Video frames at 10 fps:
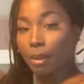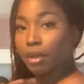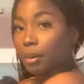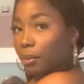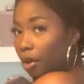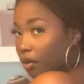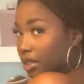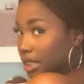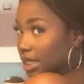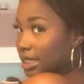I'm gonna put
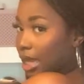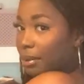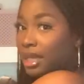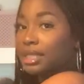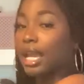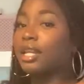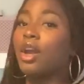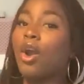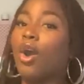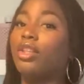obviously side by side
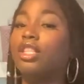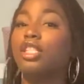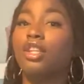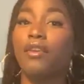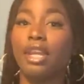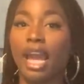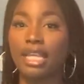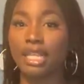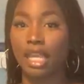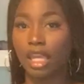on the screen. It
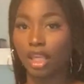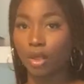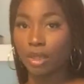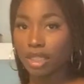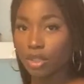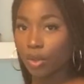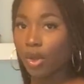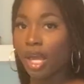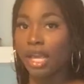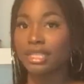has like a cute little
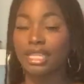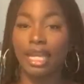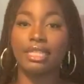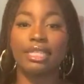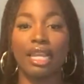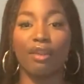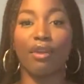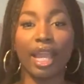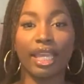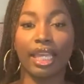side slit
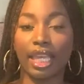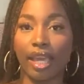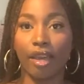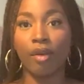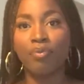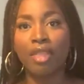right here.